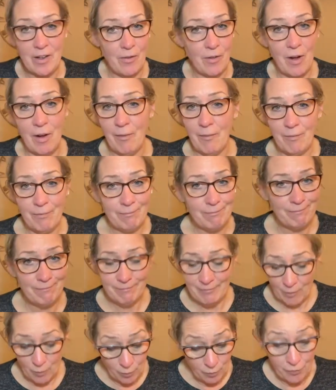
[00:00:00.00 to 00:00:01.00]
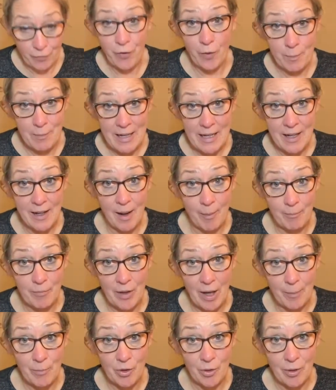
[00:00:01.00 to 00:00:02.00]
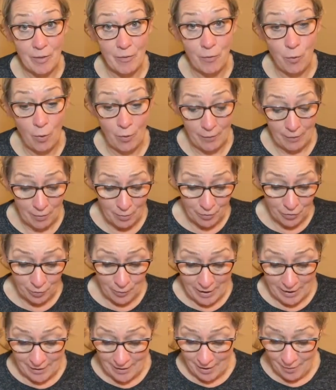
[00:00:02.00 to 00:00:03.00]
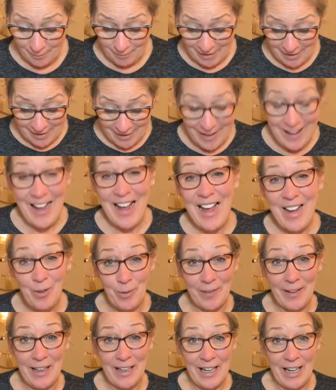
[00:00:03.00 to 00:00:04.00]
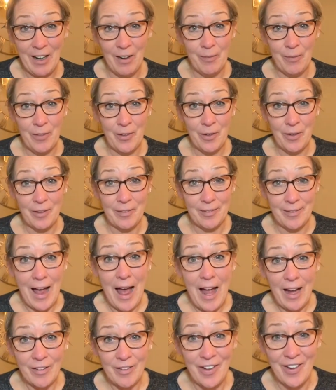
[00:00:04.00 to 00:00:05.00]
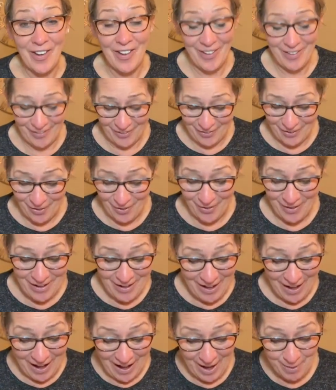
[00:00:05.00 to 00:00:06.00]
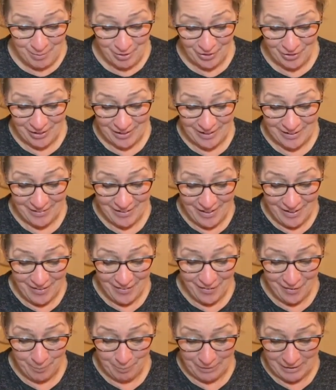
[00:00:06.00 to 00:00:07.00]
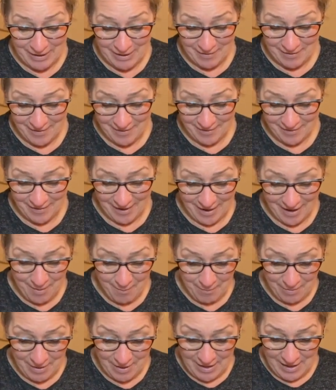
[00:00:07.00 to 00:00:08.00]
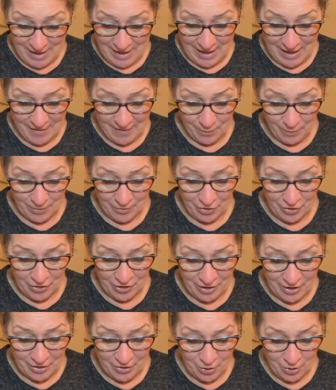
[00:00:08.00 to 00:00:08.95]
you've got, for me, I'm doing 4 loaves right now. I don't really care if they're exact, so I'm just going to split this up, and then we're just going